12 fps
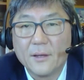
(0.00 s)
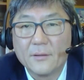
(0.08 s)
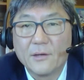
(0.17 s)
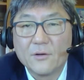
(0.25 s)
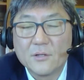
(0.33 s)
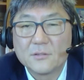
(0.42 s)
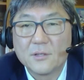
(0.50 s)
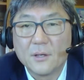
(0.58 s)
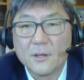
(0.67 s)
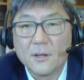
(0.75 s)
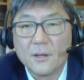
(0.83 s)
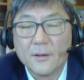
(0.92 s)
there is
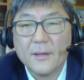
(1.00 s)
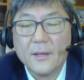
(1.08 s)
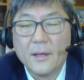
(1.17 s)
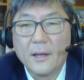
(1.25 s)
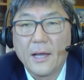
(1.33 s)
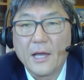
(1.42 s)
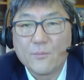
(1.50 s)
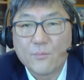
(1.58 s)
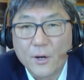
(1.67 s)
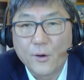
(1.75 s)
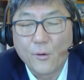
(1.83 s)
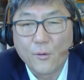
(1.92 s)
a high
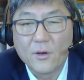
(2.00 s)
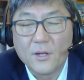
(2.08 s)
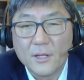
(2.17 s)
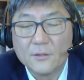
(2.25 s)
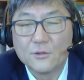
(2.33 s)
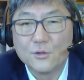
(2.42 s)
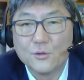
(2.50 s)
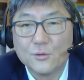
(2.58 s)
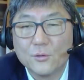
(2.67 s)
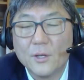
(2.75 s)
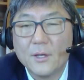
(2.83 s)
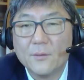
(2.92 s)
priority
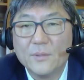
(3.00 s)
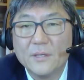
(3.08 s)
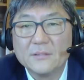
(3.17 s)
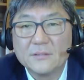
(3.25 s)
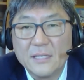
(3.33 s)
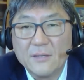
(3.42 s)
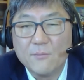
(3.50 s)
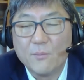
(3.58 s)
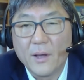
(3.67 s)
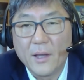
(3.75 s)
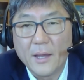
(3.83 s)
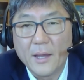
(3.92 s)
to being seen
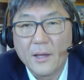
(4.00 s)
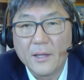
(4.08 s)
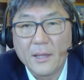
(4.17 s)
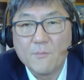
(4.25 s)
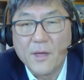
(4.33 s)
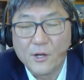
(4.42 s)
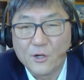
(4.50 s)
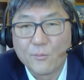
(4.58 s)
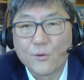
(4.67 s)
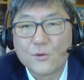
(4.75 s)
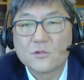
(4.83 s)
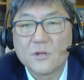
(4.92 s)
by a medical
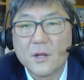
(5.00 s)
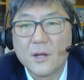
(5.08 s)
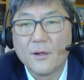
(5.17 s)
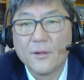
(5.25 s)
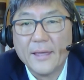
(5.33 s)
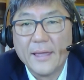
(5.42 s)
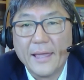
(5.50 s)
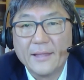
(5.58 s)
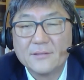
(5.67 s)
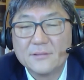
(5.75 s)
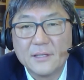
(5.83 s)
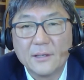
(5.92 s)
personnel and
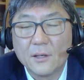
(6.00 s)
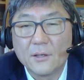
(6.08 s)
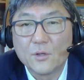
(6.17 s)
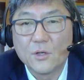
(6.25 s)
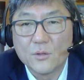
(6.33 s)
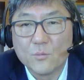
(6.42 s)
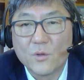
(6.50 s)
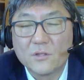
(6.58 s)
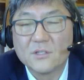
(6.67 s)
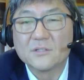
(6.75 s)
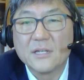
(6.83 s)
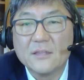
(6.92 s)
seeing
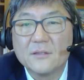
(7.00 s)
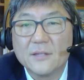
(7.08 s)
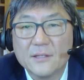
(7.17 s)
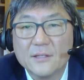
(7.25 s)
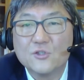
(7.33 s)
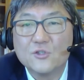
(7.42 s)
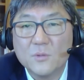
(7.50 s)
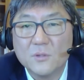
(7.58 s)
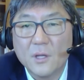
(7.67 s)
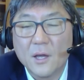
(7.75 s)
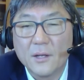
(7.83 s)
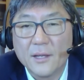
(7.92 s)
whether there's anything that needs to be
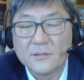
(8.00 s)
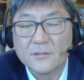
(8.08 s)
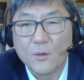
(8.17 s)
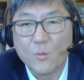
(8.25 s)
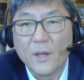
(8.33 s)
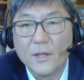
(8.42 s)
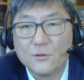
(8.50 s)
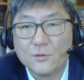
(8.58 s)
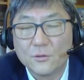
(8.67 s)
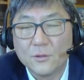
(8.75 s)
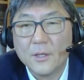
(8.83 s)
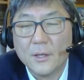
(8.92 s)
done as a way
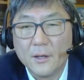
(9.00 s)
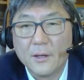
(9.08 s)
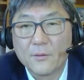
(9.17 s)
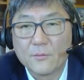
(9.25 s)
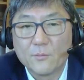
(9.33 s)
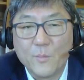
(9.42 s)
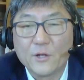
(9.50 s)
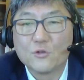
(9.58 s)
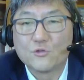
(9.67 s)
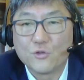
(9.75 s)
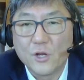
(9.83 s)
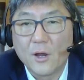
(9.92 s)
to
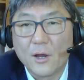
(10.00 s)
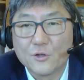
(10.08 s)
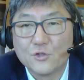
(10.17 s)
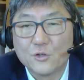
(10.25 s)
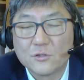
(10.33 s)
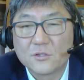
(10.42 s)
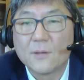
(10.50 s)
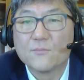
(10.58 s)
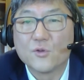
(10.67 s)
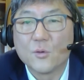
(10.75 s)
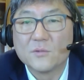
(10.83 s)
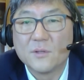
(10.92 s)
better triage your
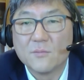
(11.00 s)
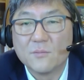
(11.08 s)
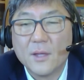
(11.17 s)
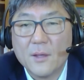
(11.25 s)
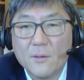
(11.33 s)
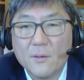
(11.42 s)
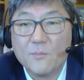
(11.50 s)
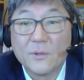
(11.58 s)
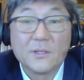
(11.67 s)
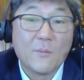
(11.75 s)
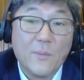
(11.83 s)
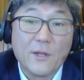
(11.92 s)
symptoms and
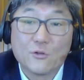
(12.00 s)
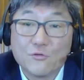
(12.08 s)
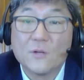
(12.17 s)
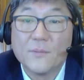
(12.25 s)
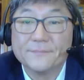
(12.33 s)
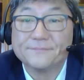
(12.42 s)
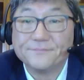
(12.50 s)
get better treatment.